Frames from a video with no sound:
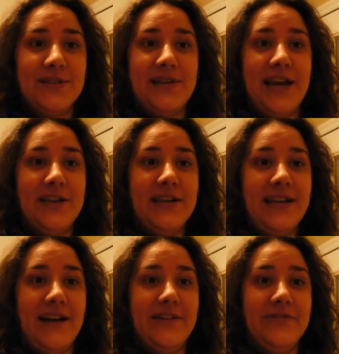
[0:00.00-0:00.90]
So now you
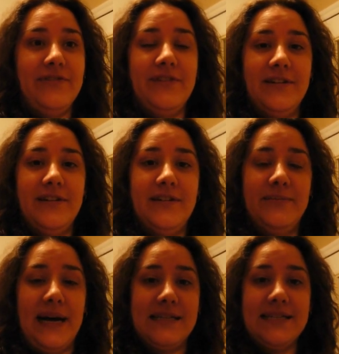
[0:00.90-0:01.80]
can have
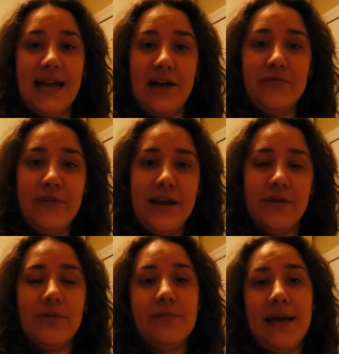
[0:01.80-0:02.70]
pasta
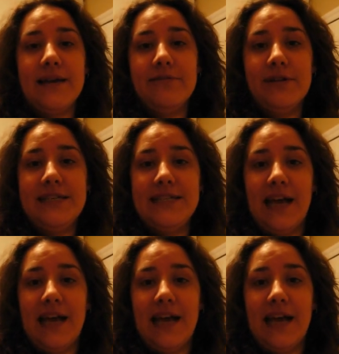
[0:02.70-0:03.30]
Alfredo or macaroni